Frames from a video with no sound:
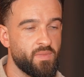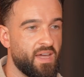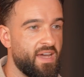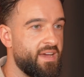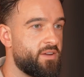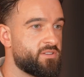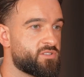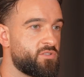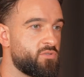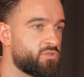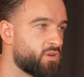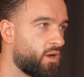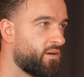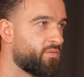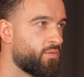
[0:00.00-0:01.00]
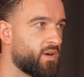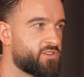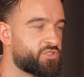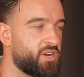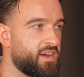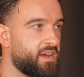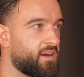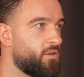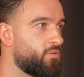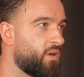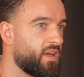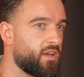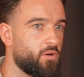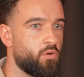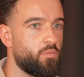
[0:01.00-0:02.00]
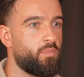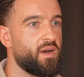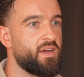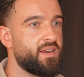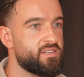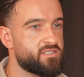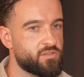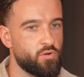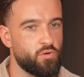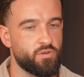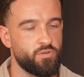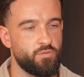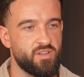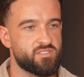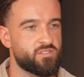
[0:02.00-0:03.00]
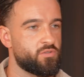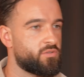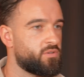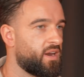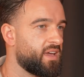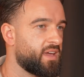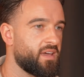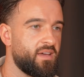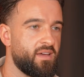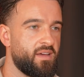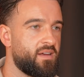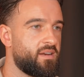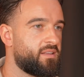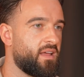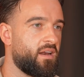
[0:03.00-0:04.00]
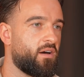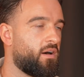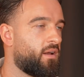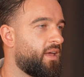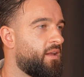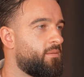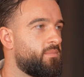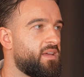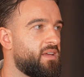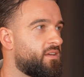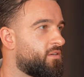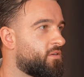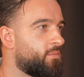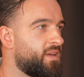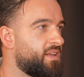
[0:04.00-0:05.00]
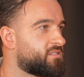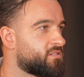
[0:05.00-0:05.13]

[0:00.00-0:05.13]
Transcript: hey, there's a new software, check it out, like go buy this, go do this, like they'll all help me, you know what I mean?